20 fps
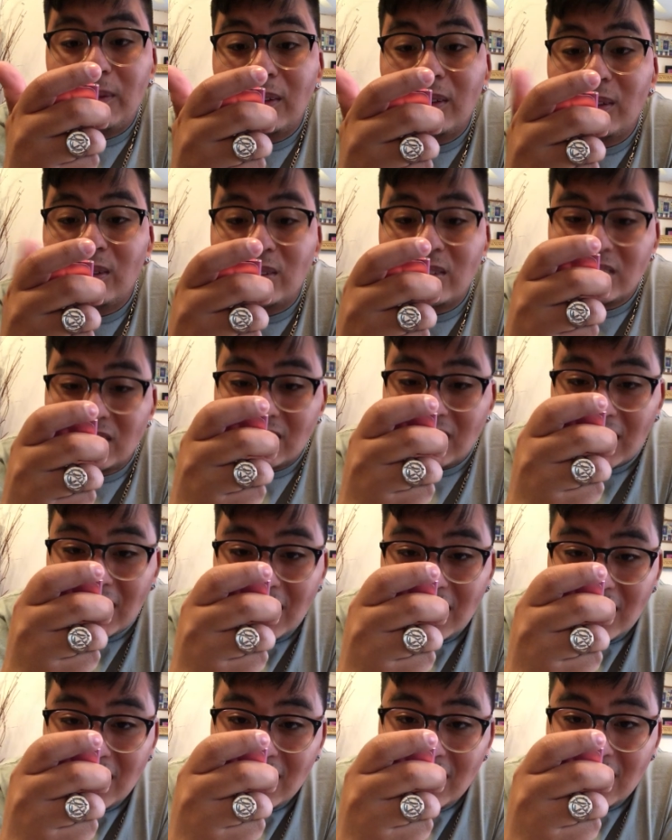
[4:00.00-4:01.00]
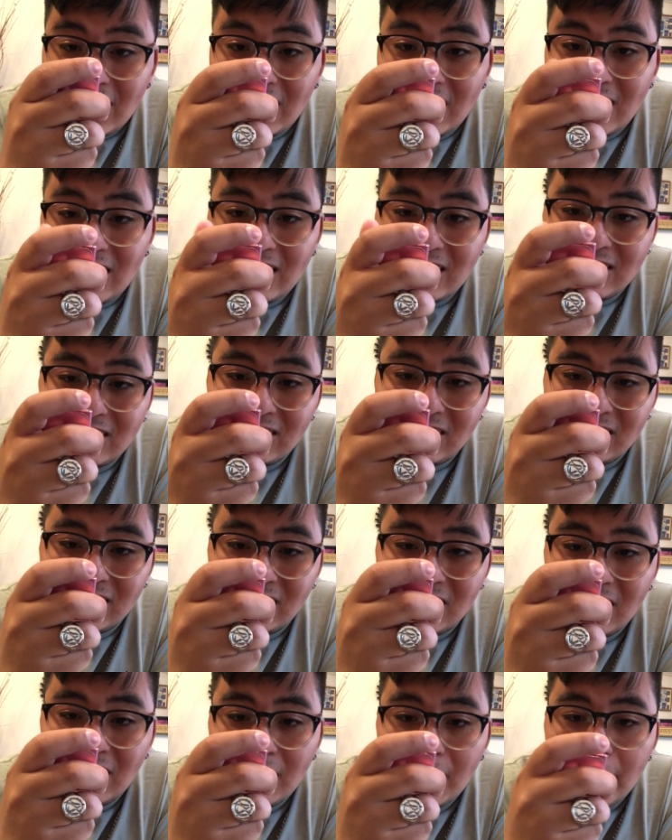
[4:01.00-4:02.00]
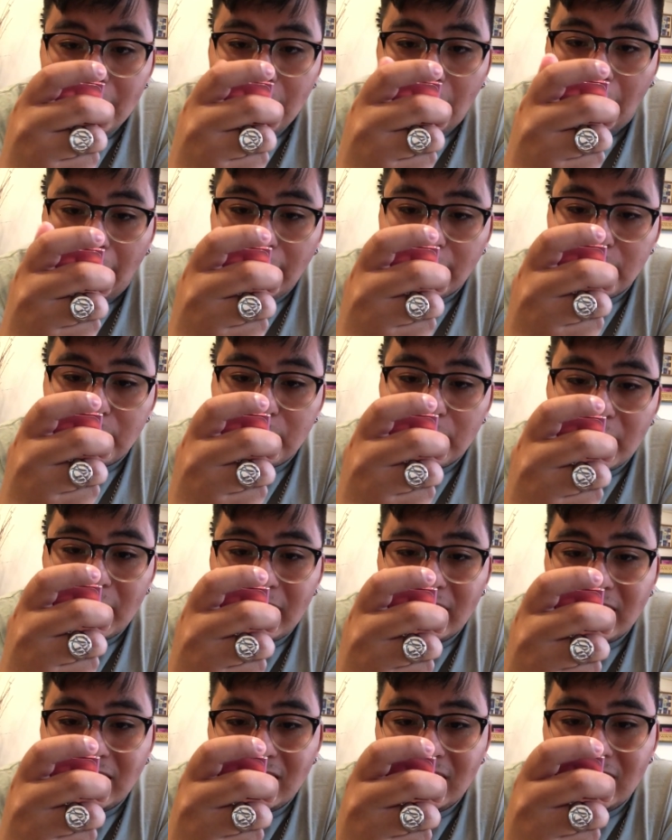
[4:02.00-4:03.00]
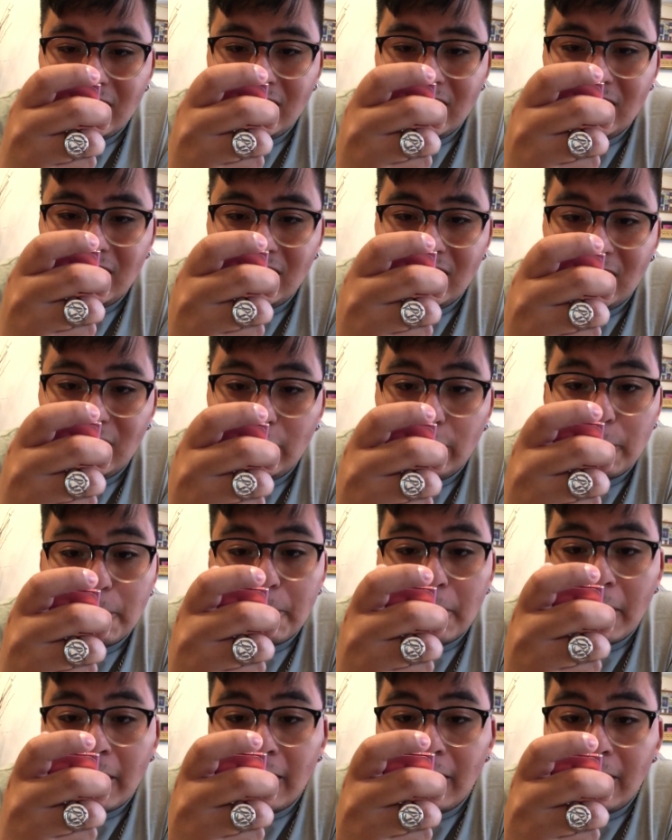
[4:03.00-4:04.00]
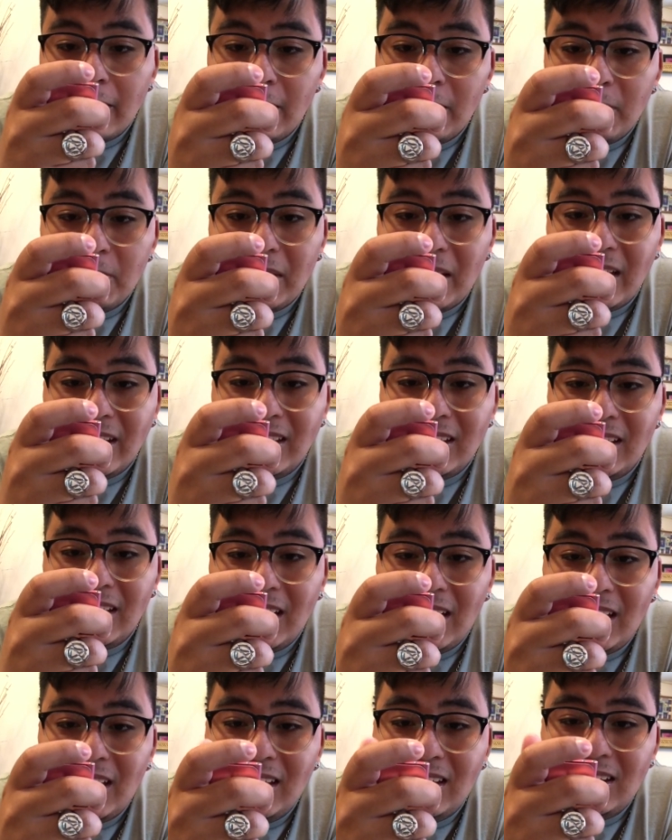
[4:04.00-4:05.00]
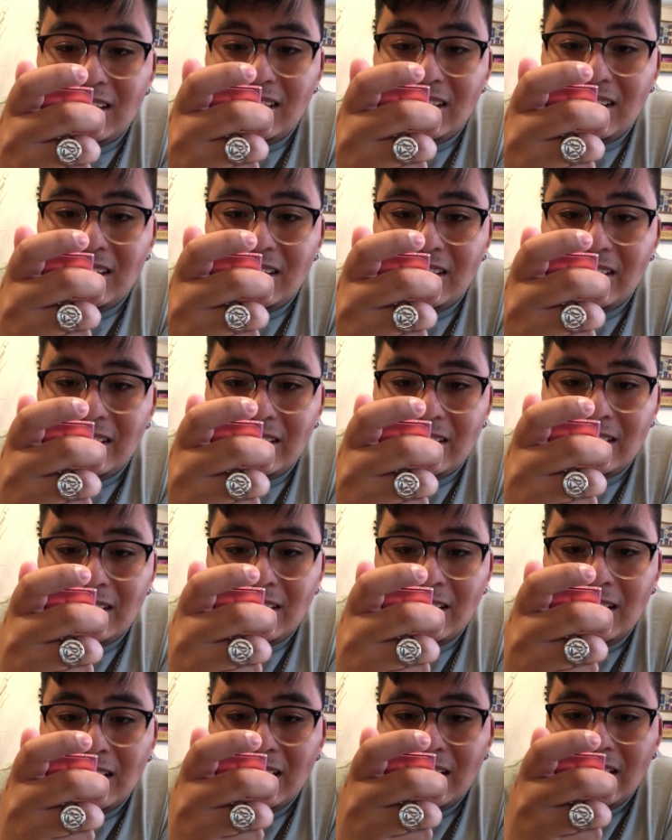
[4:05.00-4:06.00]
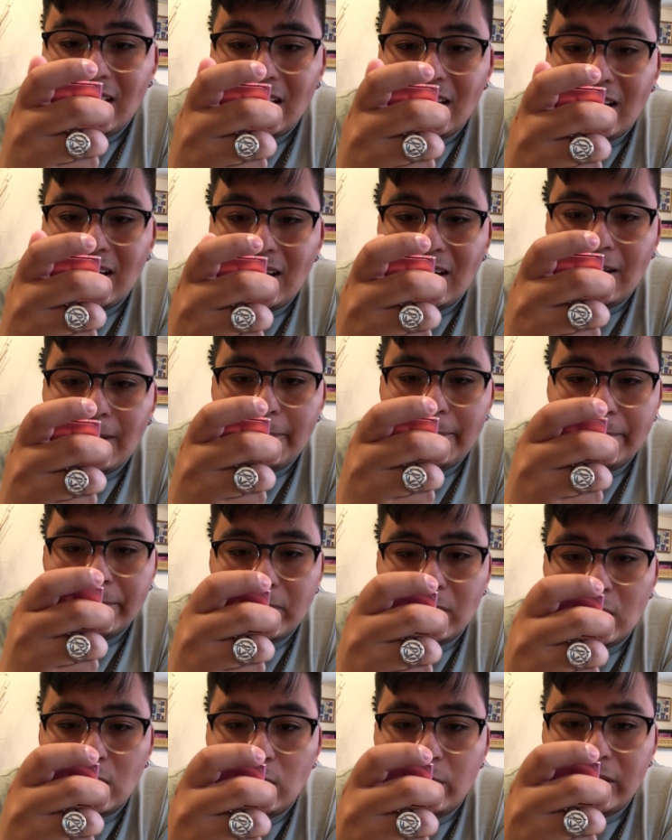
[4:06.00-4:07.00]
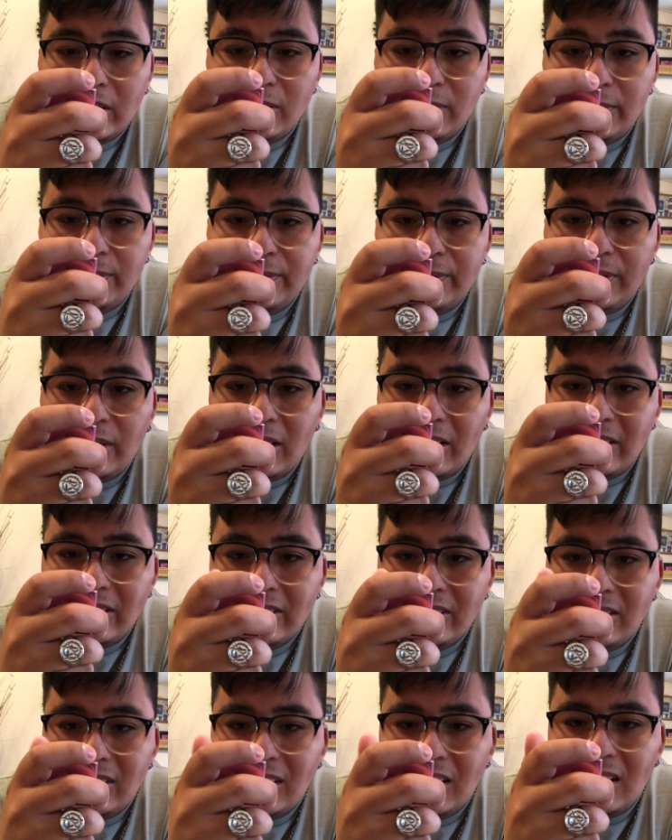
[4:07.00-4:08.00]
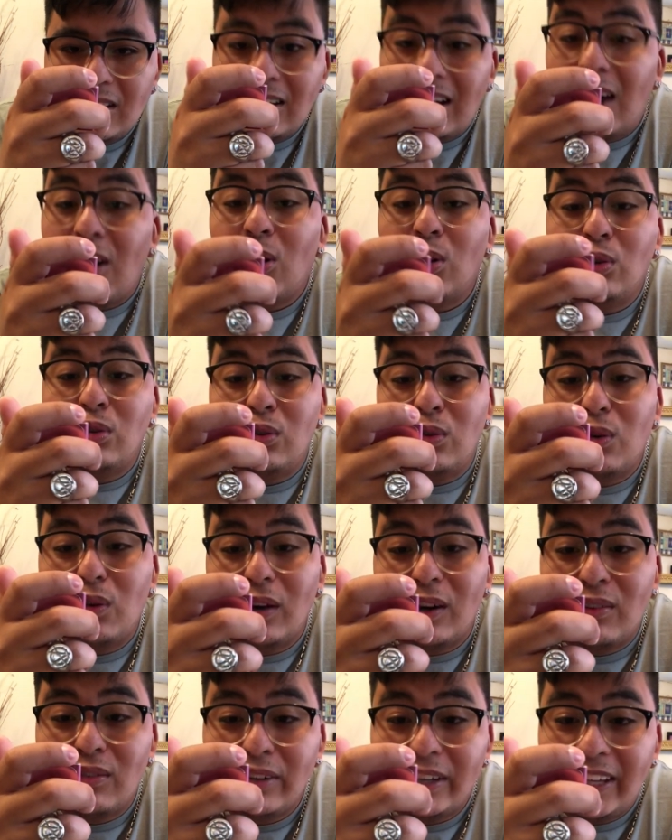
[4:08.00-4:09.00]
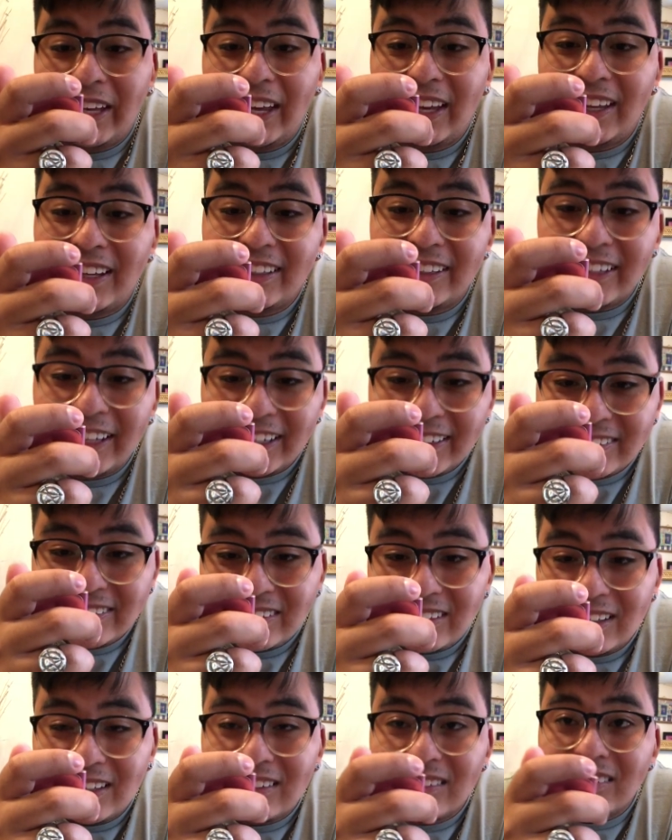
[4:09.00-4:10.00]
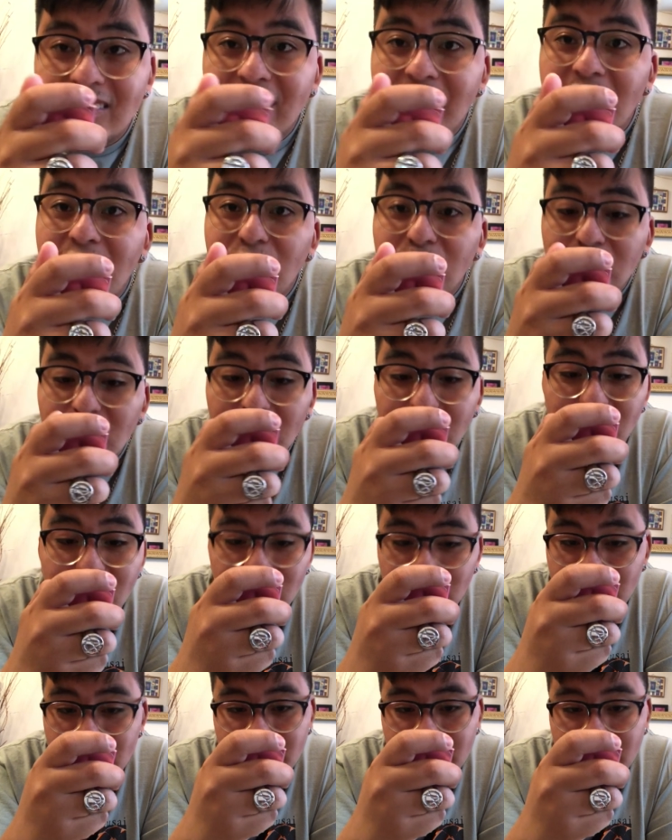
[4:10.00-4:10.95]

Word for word: Lil Skies, Bad Bunny, Lil Pump, Daddy Yankee, um, Luis Fonsi, old school Enrique Iglesias, Hero.